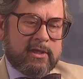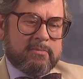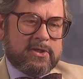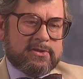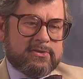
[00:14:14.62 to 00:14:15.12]

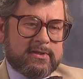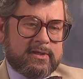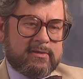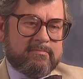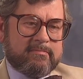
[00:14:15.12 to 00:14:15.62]
But
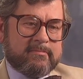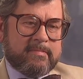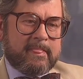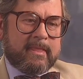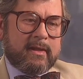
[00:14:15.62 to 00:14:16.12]

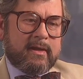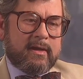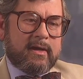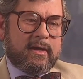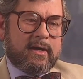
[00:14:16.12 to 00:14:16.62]

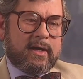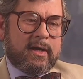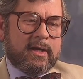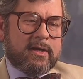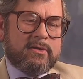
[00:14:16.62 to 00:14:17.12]

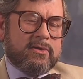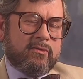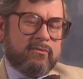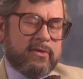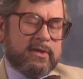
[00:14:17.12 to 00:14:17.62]
I can't
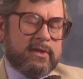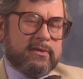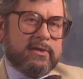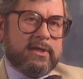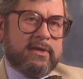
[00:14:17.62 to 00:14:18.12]
help
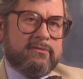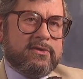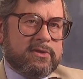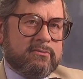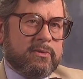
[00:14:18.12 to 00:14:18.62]
thinking that if
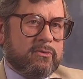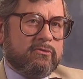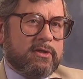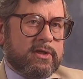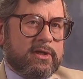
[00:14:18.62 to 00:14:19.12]
Darwin
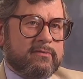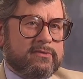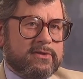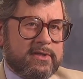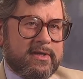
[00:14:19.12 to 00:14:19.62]
were alive
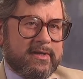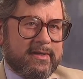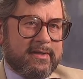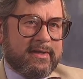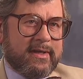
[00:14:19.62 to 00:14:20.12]

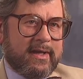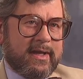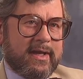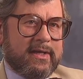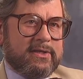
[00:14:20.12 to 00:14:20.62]
today
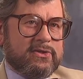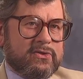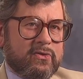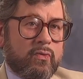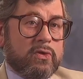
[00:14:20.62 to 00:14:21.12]
and he
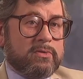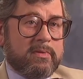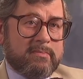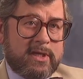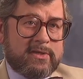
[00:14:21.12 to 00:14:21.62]
saw what had
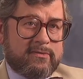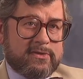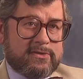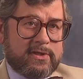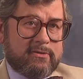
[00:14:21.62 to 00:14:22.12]
been made of
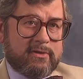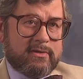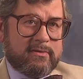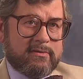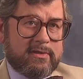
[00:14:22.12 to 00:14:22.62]
his
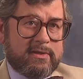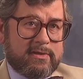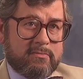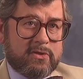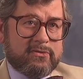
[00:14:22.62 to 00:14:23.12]
theory, the
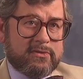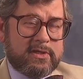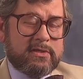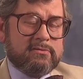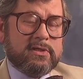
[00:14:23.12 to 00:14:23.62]
modern
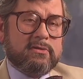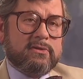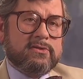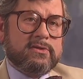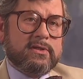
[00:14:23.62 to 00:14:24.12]

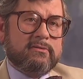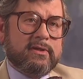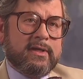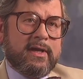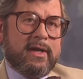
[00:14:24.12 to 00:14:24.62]
neo-Darwinist
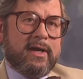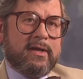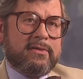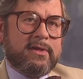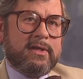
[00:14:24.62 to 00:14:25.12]
theory, I
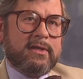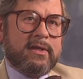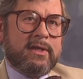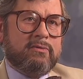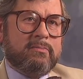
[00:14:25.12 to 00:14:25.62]
think
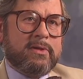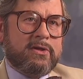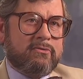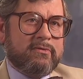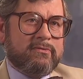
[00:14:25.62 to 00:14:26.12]
he would be
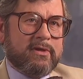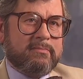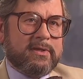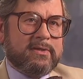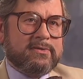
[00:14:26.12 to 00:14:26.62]
horrified,
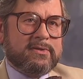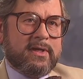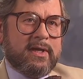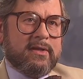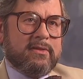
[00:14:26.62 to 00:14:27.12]
because
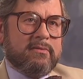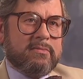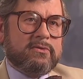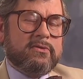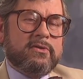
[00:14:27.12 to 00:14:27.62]
the
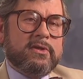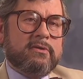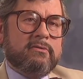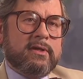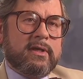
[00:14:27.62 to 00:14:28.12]
modern
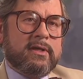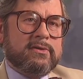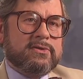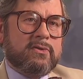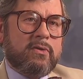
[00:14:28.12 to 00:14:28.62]
theory
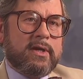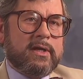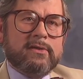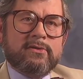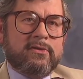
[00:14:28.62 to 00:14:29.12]
is quite
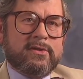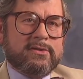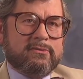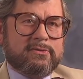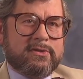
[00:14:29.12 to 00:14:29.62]

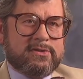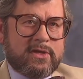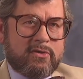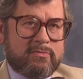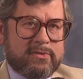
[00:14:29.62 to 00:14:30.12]
antithetical to this
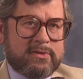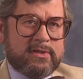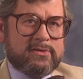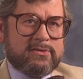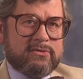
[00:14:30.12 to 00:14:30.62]

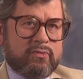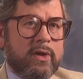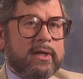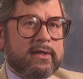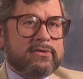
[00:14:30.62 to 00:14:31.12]
openness, to his
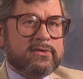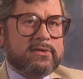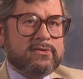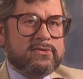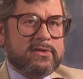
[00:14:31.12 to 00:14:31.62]
willingness to
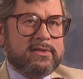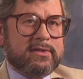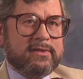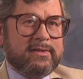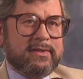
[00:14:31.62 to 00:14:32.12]

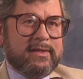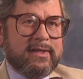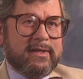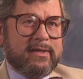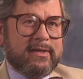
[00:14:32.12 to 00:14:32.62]
consider
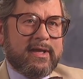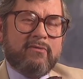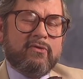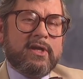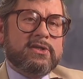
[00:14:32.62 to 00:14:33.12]

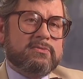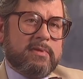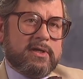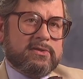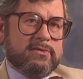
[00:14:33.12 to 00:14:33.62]
every
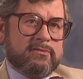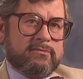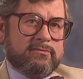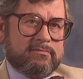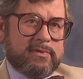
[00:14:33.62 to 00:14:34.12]
aspect of
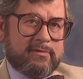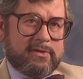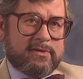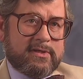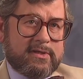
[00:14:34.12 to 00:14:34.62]

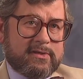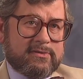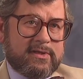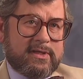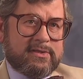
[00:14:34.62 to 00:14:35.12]
living
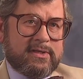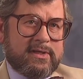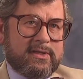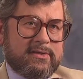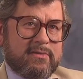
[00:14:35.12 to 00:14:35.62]
things.
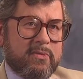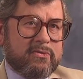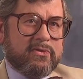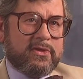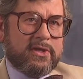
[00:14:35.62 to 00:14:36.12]
The
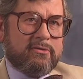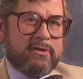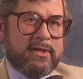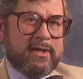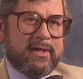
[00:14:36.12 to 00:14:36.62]
modern
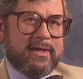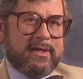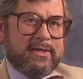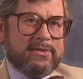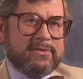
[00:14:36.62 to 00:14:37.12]
theory
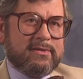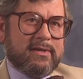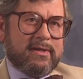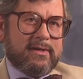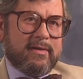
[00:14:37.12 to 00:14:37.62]
is
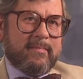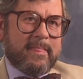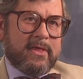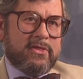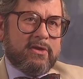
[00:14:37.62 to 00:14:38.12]
a
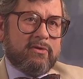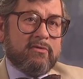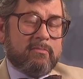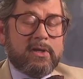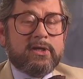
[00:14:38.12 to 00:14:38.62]
theory
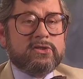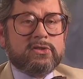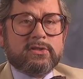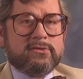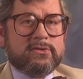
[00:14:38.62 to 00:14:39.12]
of blind
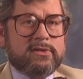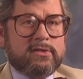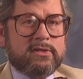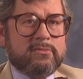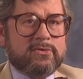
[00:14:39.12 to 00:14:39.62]
chance and
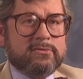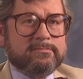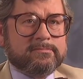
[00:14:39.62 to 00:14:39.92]
nothing more.